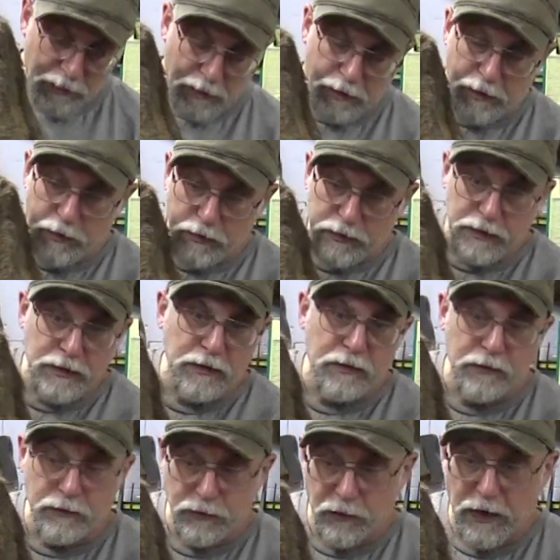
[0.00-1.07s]
I usually
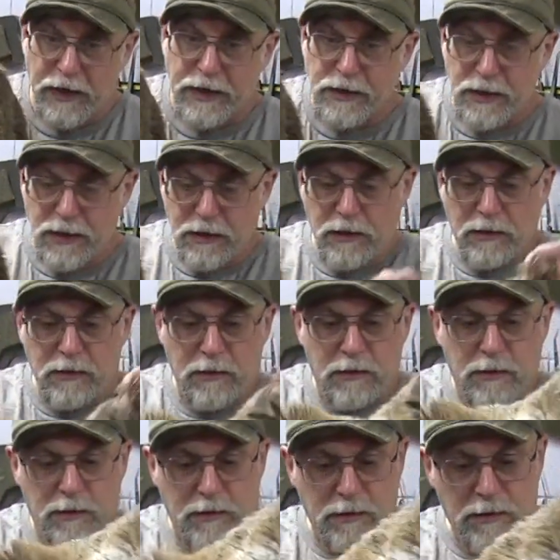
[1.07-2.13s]
do dry tan
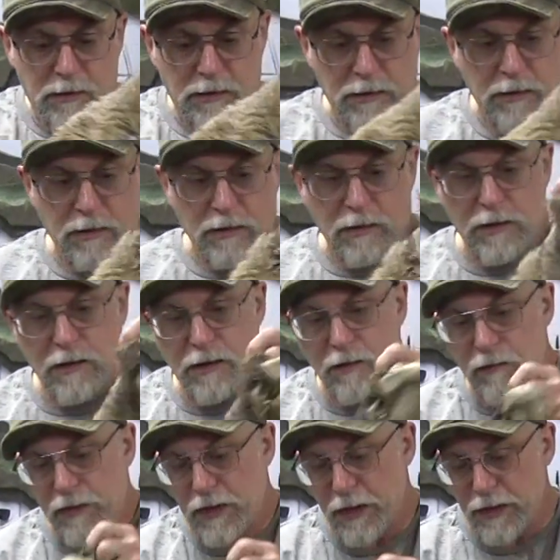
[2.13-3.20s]
and then
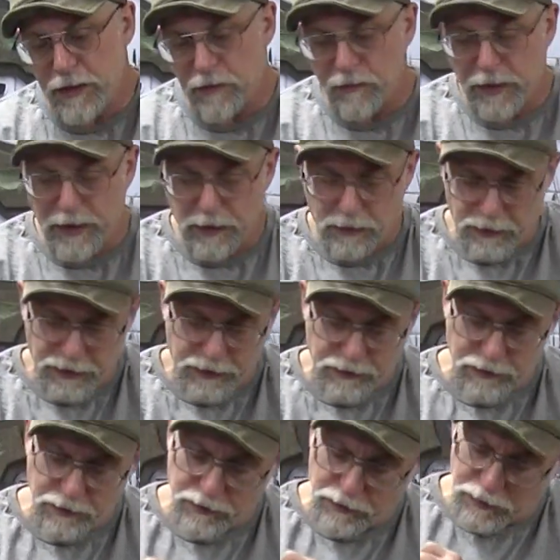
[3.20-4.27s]
rehydrate it like
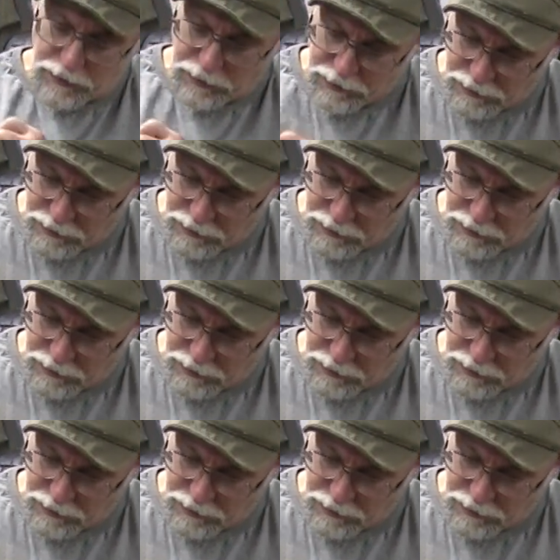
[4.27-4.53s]
this.